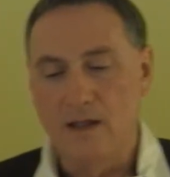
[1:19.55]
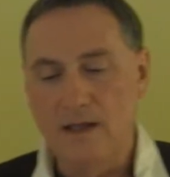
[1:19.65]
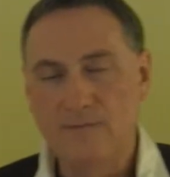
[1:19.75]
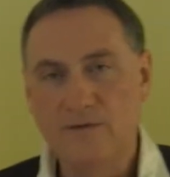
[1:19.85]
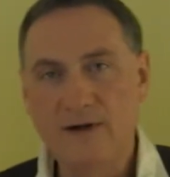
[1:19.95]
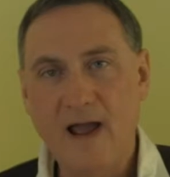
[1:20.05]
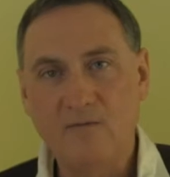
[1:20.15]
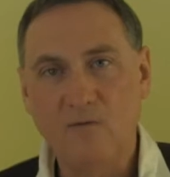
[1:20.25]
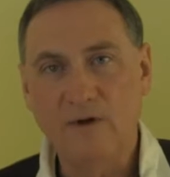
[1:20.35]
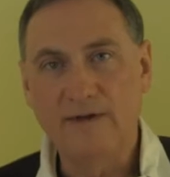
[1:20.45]
If you're
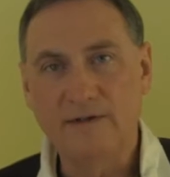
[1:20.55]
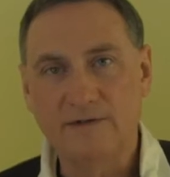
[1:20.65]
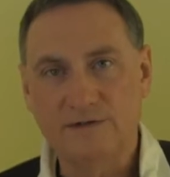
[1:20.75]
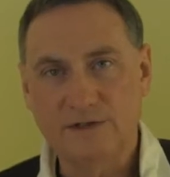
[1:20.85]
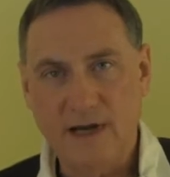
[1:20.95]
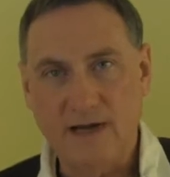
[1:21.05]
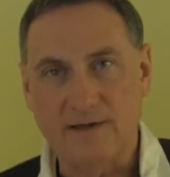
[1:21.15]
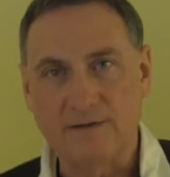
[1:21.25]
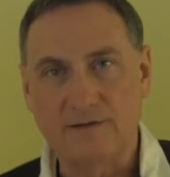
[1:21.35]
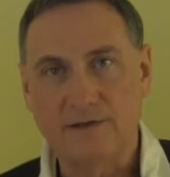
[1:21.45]
not willing to
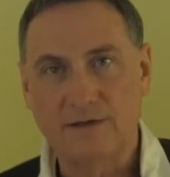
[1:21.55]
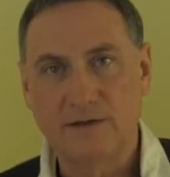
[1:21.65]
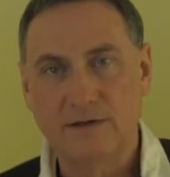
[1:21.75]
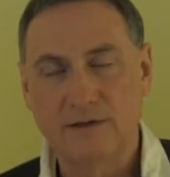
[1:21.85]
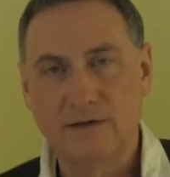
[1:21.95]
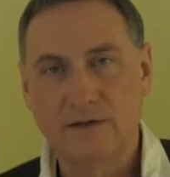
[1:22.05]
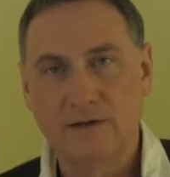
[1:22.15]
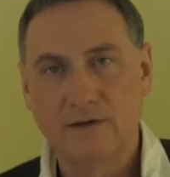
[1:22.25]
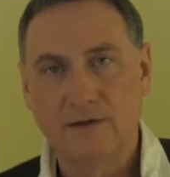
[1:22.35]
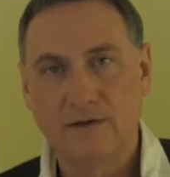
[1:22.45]
change,
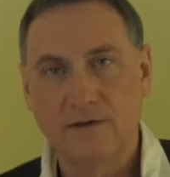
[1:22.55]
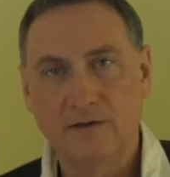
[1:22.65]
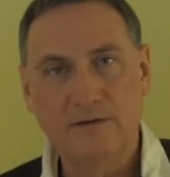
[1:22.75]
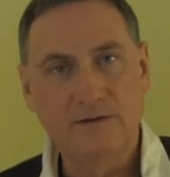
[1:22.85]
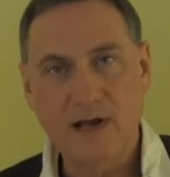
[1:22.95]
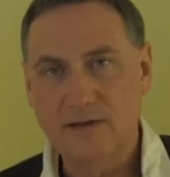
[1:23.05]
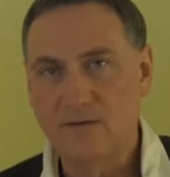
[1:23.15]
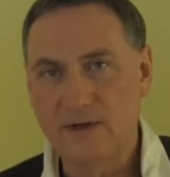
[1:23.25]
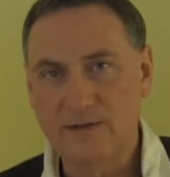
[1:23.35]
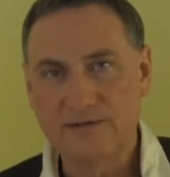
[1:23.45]
you're not
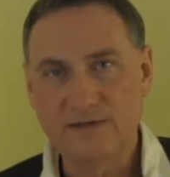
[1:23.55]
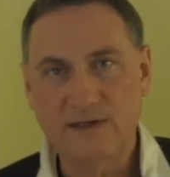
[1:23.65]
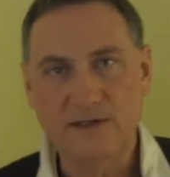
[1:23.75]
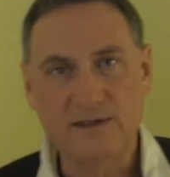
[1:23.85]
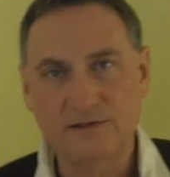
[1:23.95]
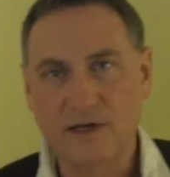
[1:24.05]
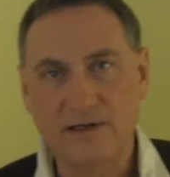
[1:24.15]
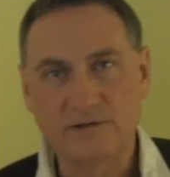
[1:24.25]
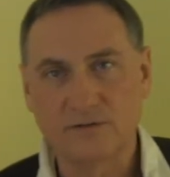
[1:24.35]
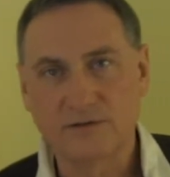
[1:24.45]
going to see any
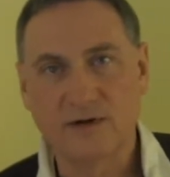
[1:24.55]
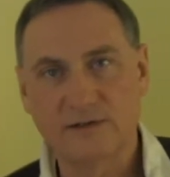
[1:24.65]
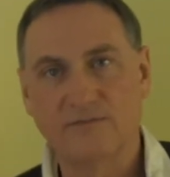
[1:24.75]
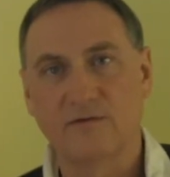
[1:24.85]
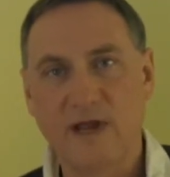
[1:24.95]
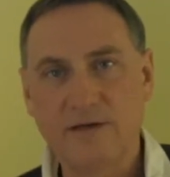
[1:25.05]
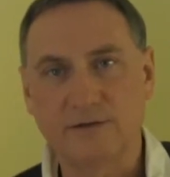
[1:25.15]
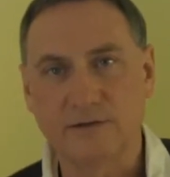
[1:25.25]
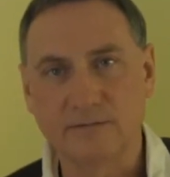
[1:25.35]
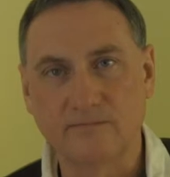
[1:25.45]
change or
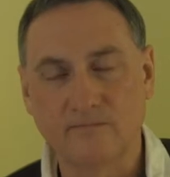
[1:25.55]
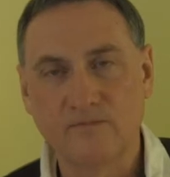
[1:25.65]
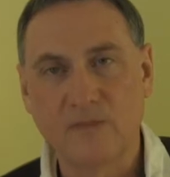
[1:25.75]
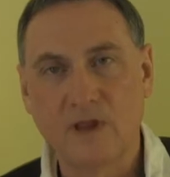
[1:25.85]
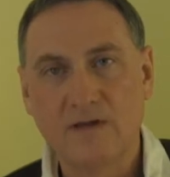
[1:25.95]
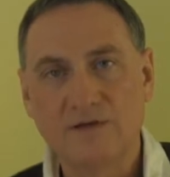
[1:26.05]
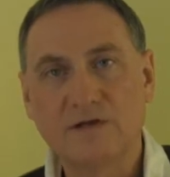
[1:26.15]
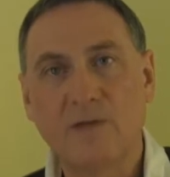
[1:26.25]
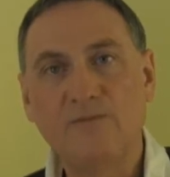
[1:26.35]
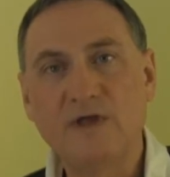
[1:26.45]
transformation.
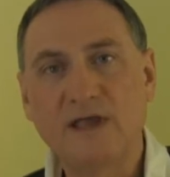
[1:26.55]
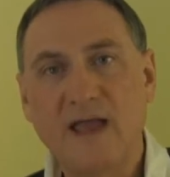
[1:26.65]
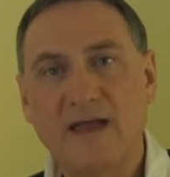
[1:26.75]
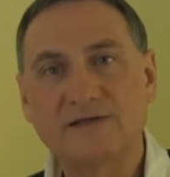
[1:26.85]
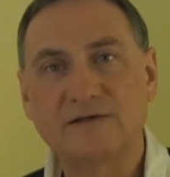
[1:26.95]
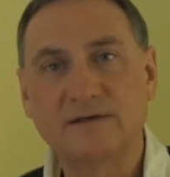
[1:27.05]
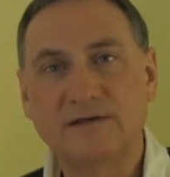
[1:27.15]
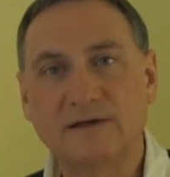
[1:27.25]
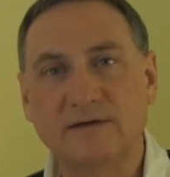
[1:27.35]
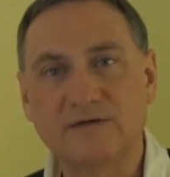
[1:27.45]
Something has to
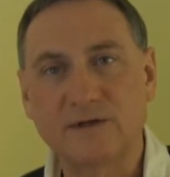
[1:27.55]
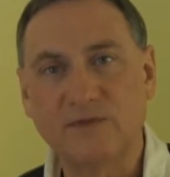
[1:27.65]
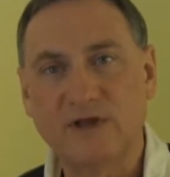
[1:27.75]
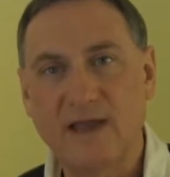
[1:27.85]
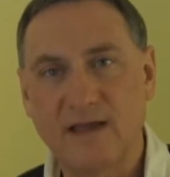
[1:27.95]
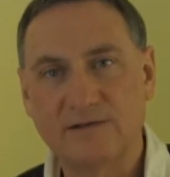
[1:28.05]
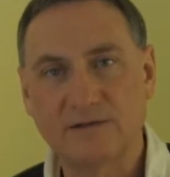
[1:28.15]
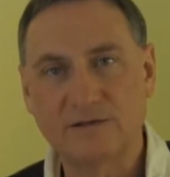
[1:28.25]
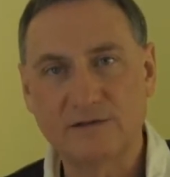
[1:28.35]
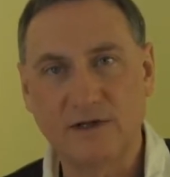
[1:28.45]
give, something has
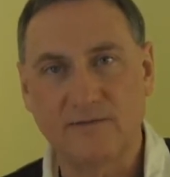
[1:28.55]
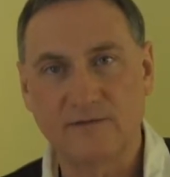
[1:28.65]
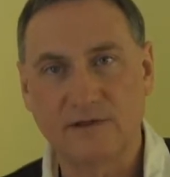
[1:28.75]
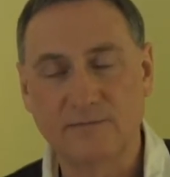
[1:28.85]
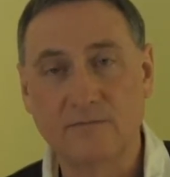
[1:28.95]
to shift.